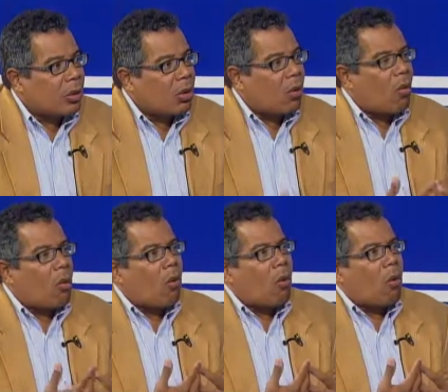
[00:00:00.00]

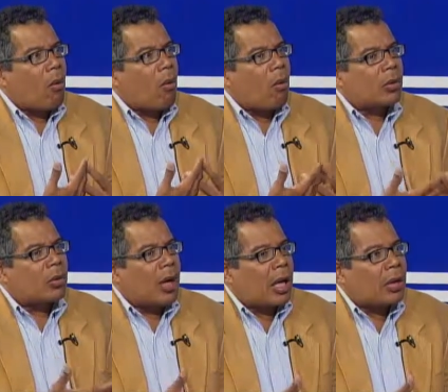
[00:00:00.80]
or
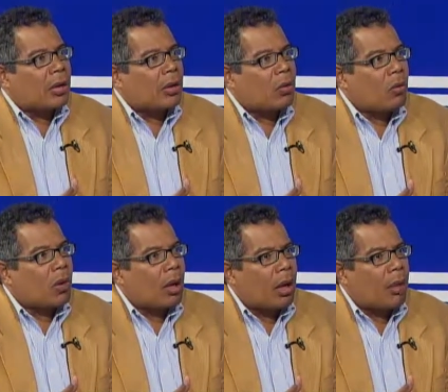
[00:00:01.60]
trying
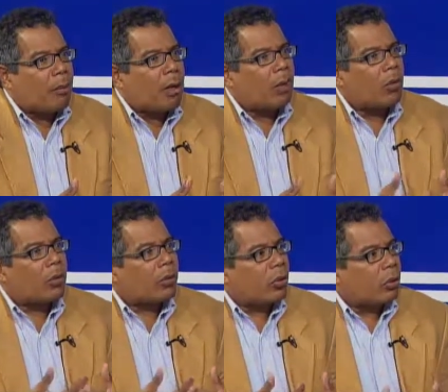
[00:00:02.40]
to close
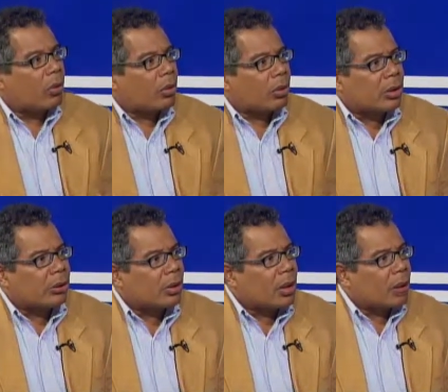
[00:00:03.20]
your borders,
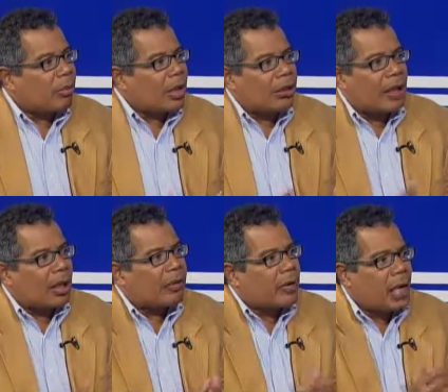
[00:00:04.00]
because that
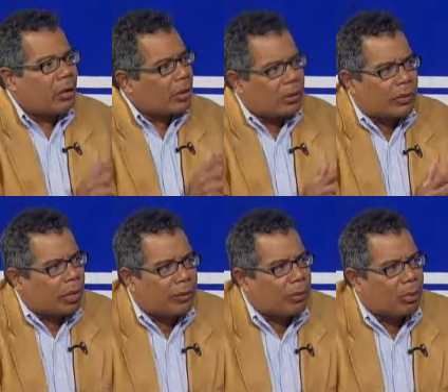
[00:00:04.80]
is not going to
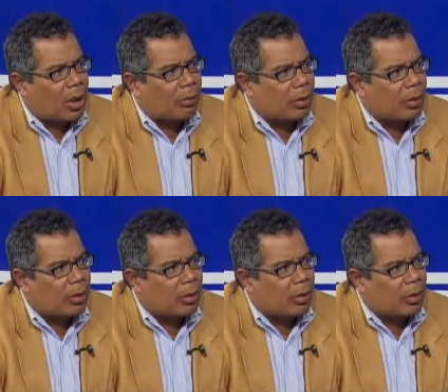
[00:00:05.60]
solve the problem.